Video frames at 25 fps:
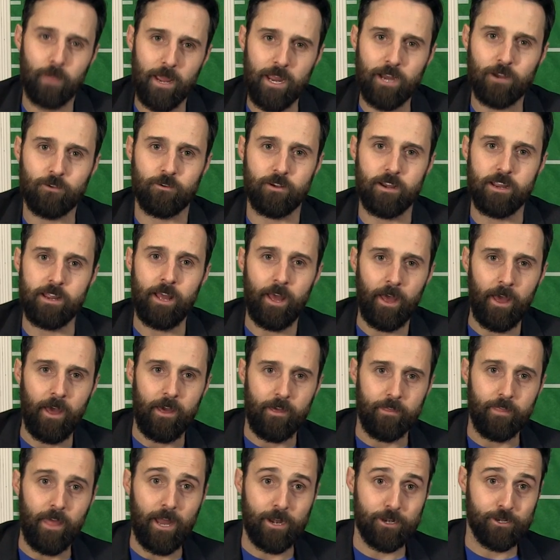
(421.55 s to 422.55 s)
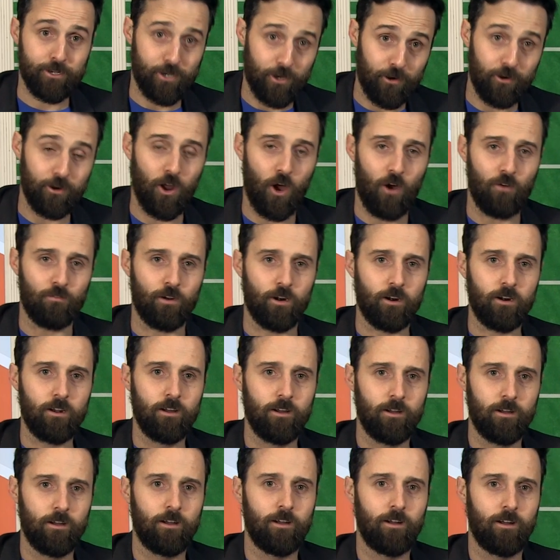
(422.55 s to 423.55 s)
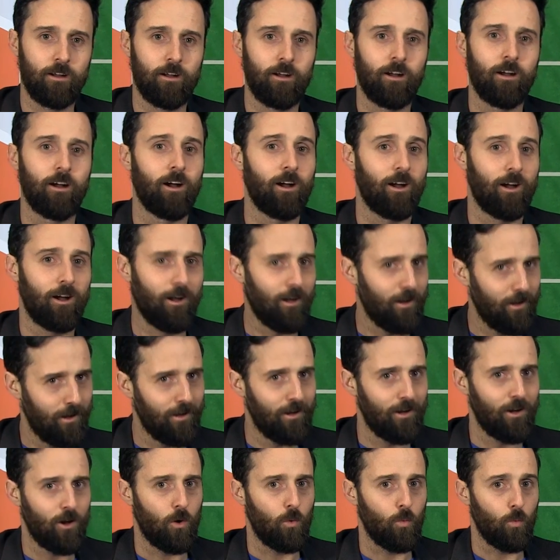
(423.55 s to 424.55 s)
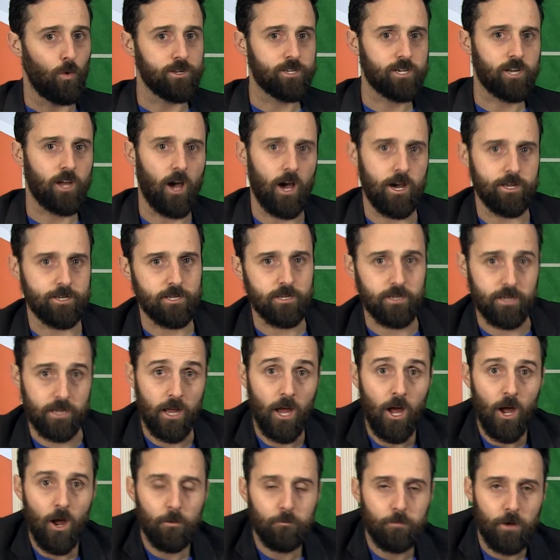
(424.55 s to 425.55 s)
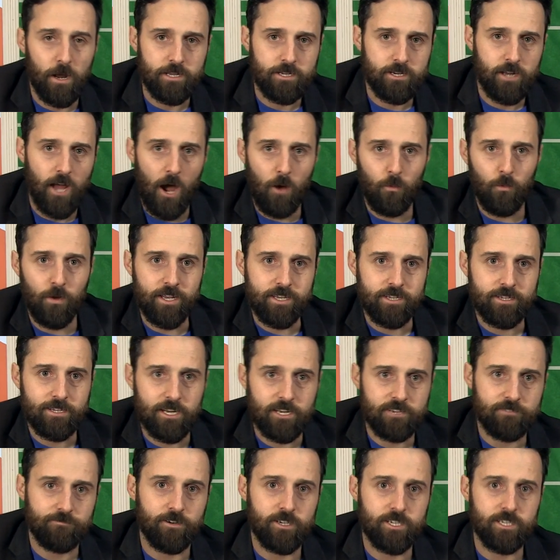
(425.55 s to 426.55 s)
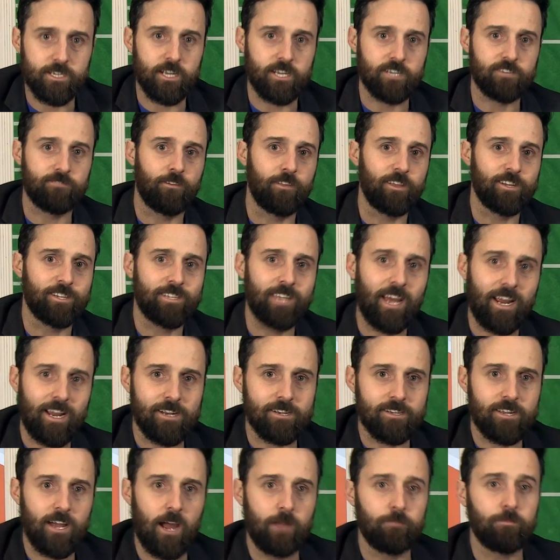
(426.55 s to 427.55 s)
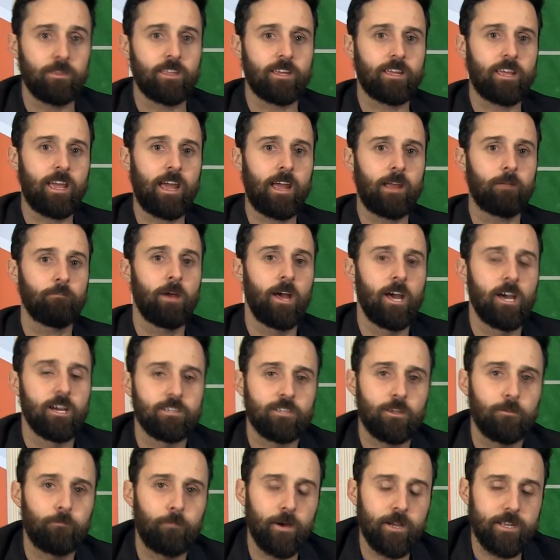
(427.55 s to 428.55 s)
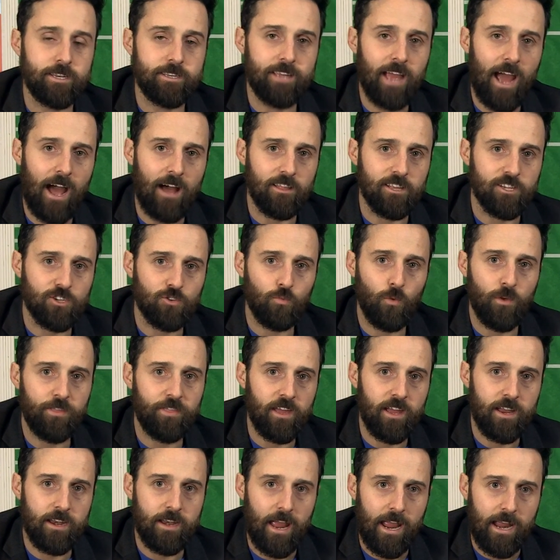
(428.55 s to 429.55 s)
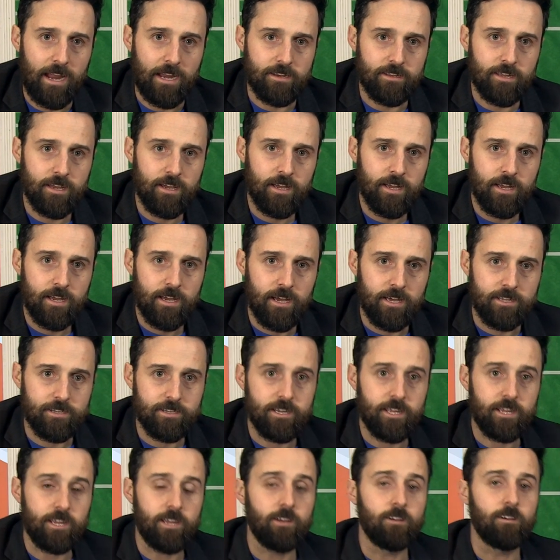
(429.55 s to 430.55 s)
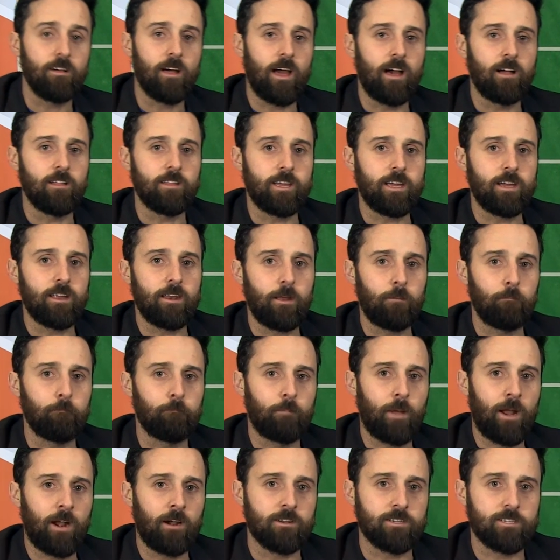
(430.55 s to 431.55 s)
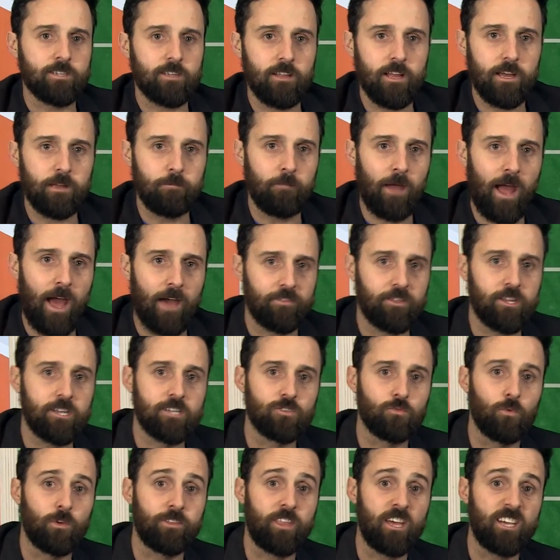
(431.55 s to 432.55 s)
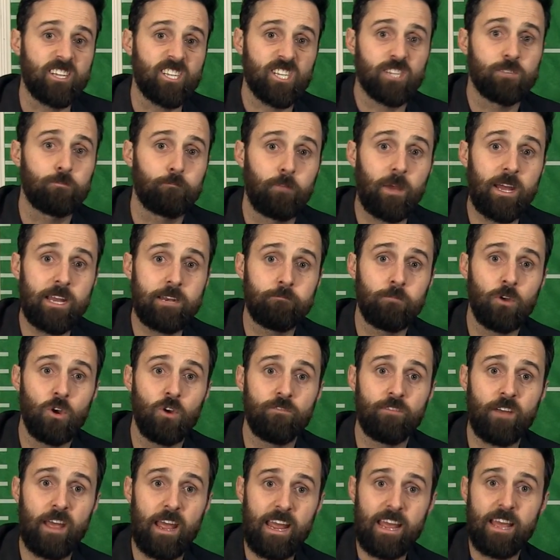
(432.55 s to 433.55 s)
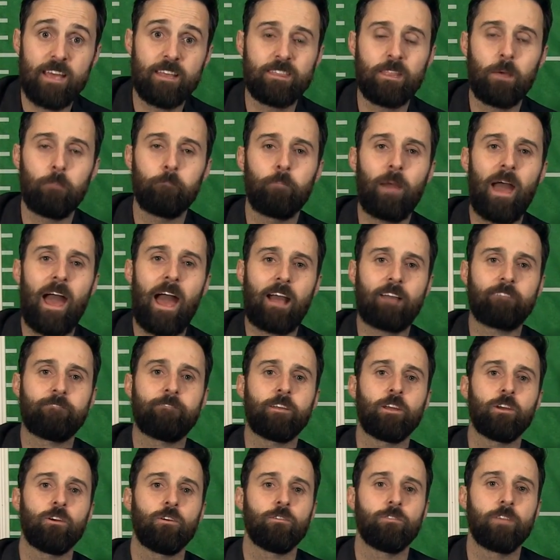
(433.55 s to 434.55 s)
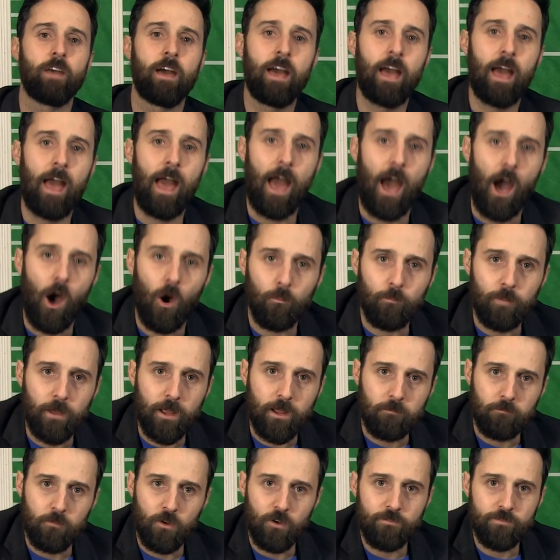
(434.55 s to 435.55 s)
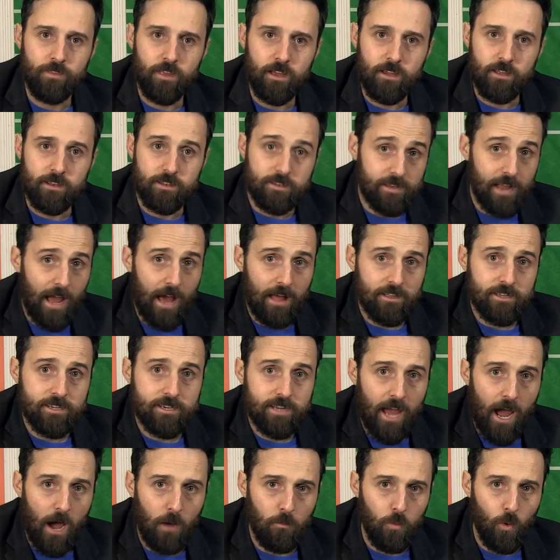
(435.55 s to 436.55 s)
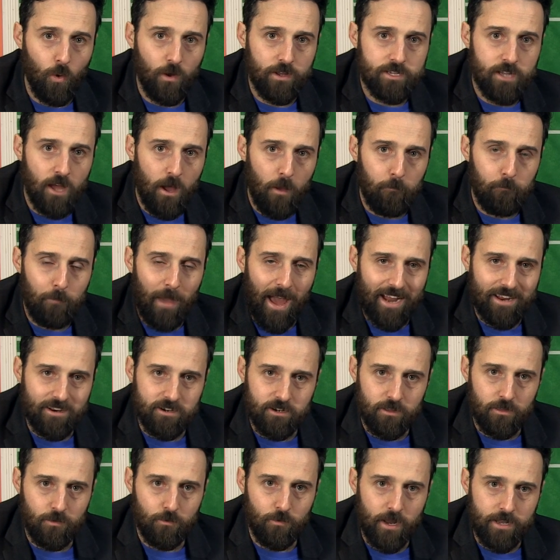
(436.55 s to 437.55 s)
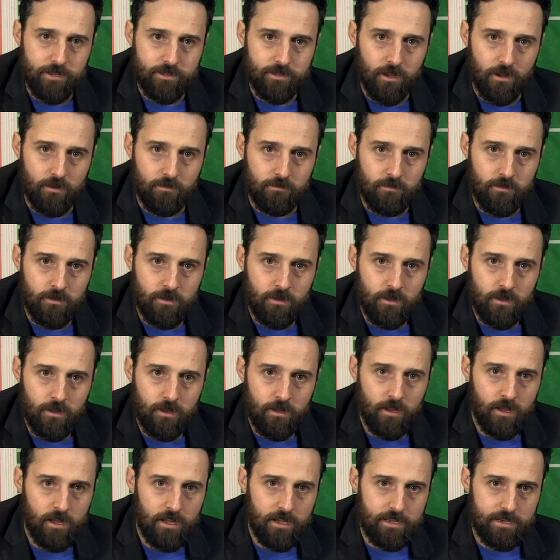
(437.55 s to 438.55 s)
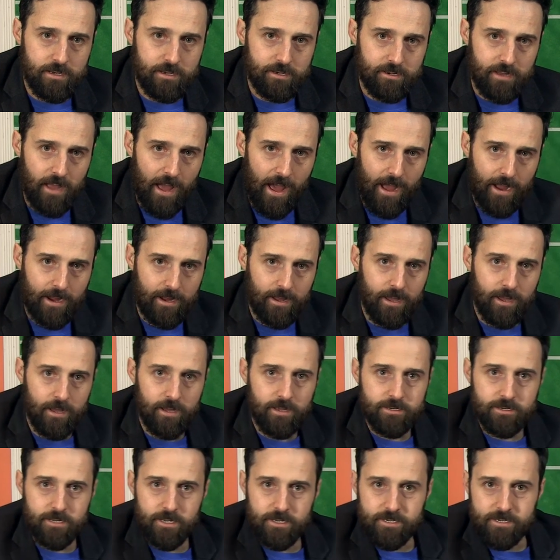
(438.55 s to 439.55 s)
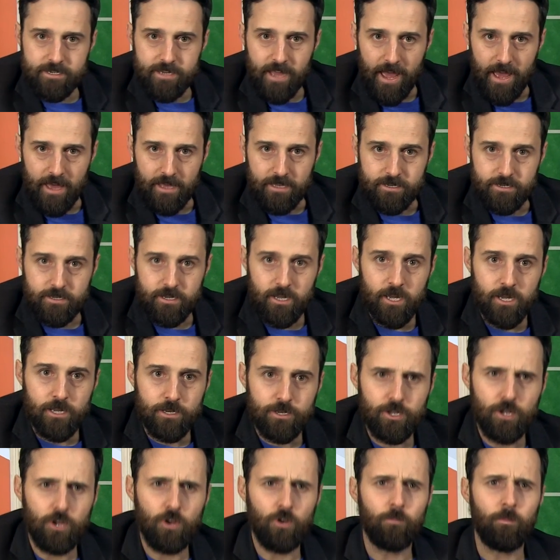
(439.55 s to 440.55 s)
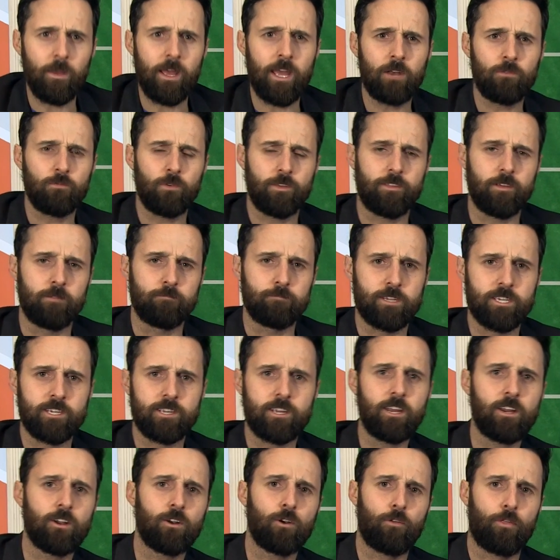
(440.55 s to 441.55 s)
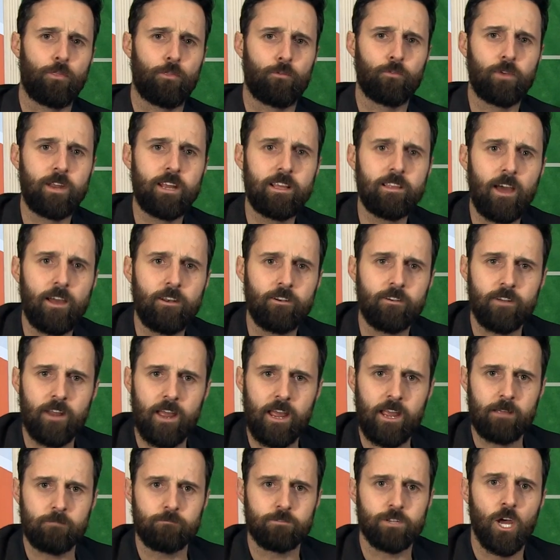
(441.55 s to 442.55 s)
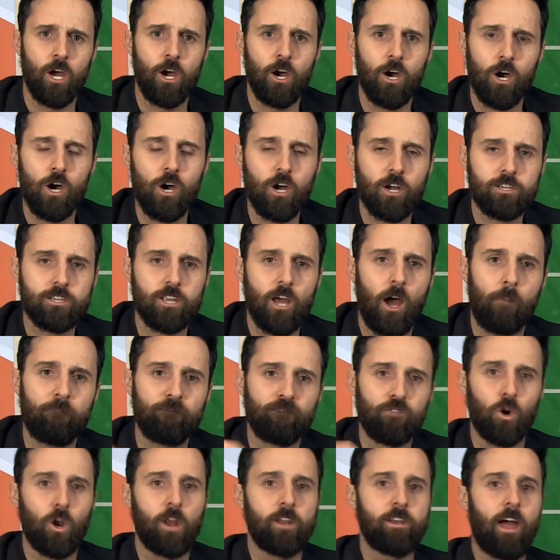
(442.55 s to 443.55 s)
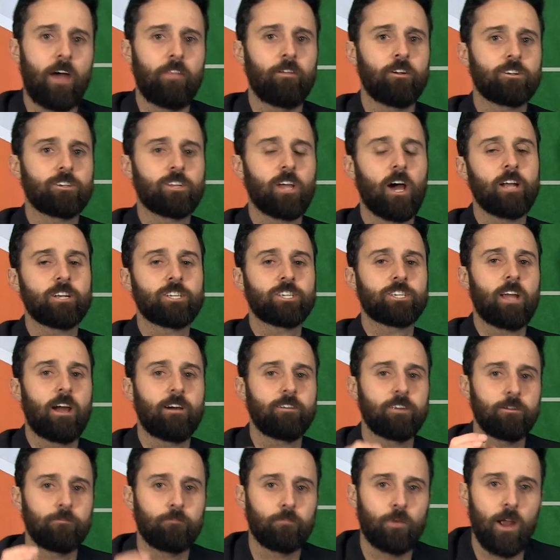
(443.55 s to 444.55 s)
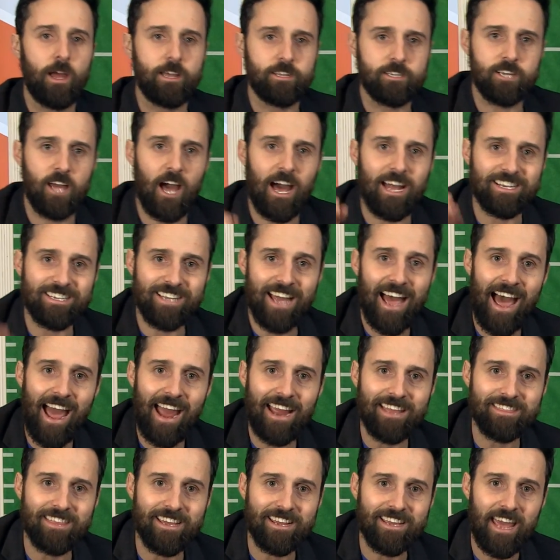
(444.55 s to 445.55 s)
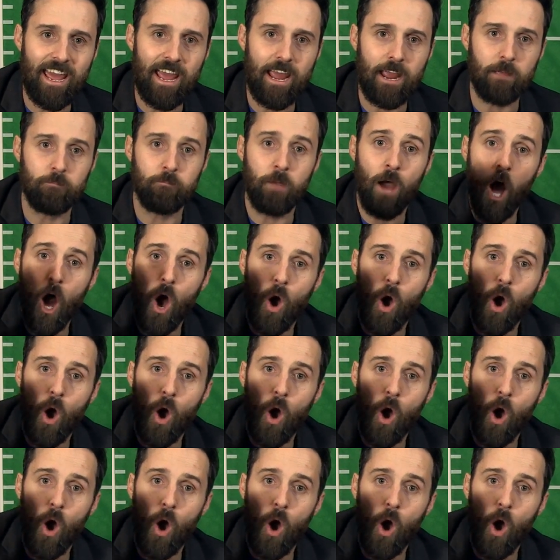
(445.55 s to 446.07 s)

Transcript: bakery, that turnover was costly. Prescott went six for six for the second time in the game to put Dallas within eight. Ezekiel Elliott embarrassed Clay Matthews with a spin move in the backfield, helping move the Dallas Cowboys back into the red zone. Dak to Dez. Two men with obscure three letter names hooked up for another touchdown, and Prescott tied the game